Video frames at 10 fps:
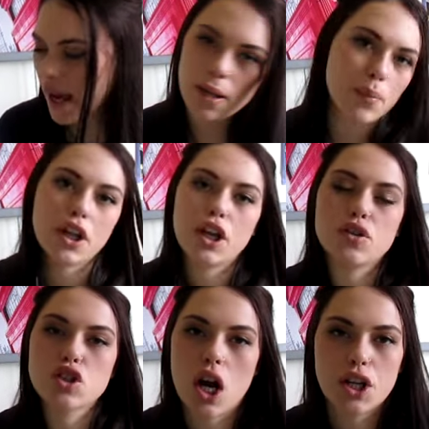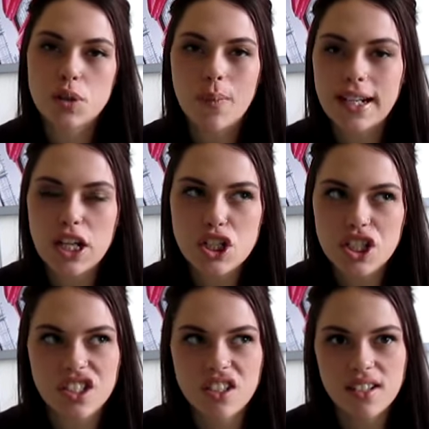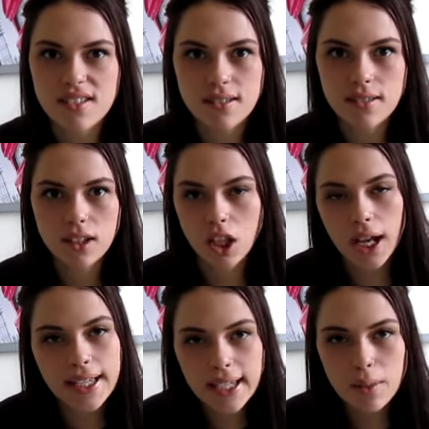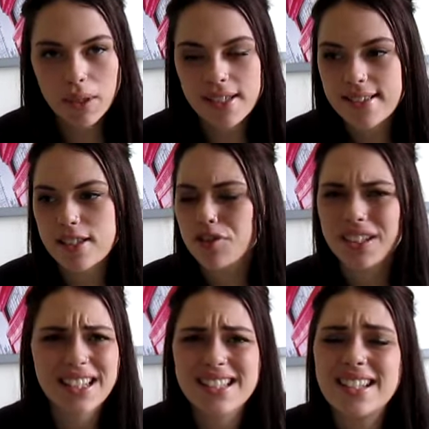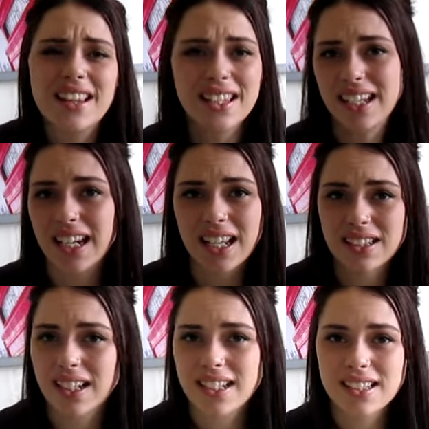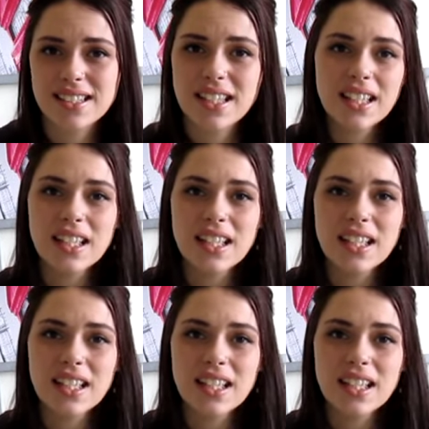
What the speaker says: met anybody who's tried Nude by Nature that doesn't like it, because there's nothing in it. Like, it's